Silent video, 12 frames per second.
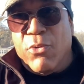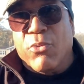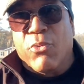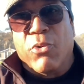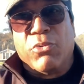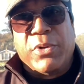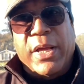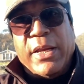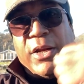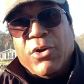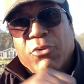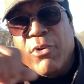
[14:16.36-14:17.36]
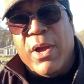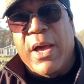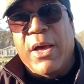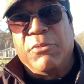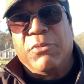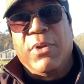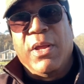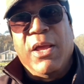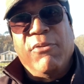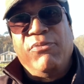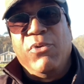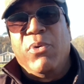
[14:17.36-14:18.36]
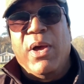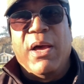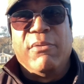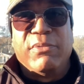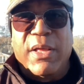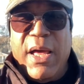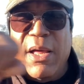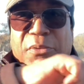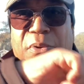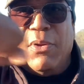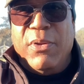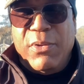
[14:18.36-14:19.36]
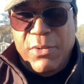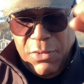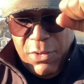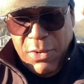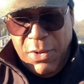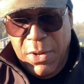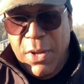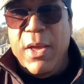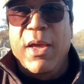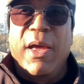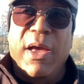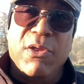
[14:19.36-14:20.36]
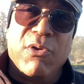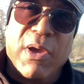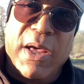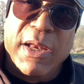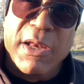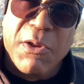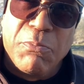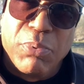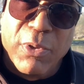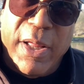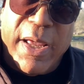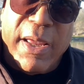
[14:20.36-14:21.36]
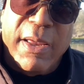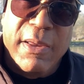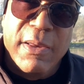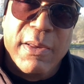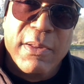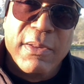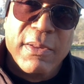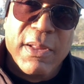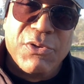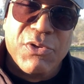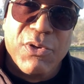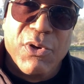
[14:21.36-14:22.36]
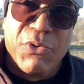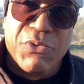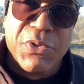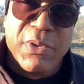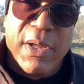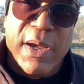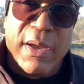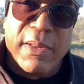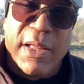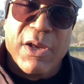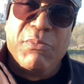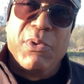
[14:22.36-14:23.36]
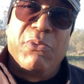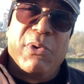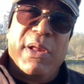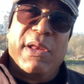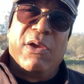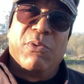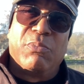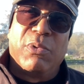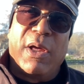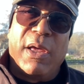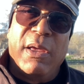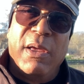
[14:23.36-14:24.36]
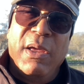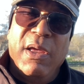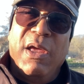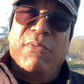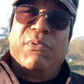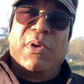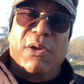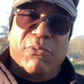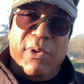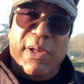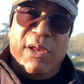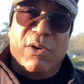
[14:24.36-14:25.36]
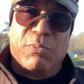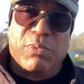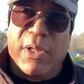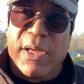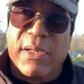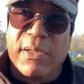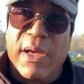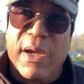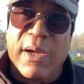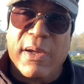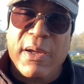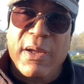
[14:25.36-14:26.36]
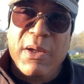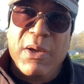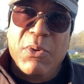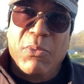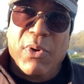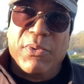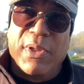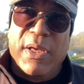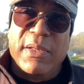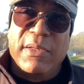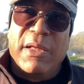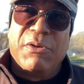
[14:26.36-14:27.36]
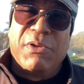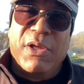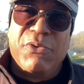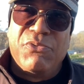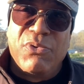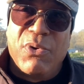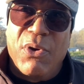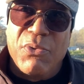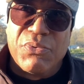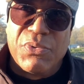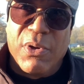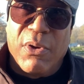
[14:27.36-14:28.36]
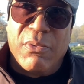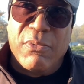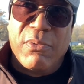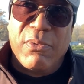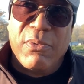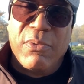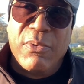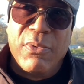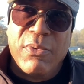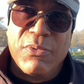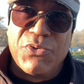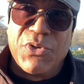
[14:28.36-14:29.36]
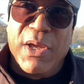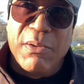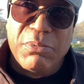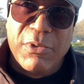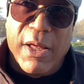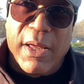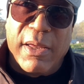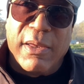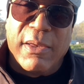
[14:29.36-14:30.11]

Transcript: Rotate it around. If you have that and you got any play that you notice in there, that'll be radio play. If you got radio play in there, well then that tells you also, same thing.